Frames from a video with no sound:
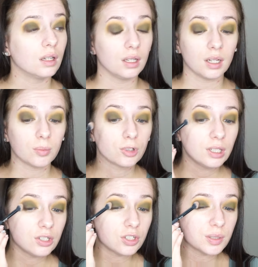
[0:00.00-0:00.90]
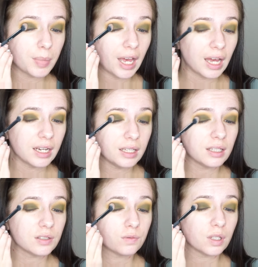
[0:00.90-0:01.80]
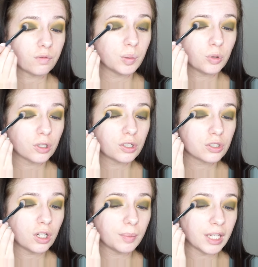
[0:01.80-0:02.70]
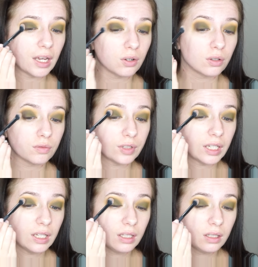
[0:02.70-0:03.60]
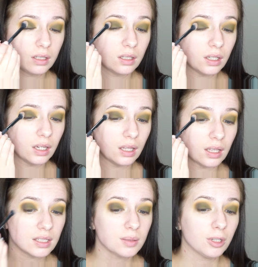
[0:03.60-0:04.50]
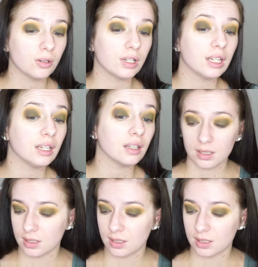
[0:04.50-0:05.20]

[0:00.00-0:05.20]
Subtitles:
And I'm really just patting this fluffy brush on my outer V, and that's about it.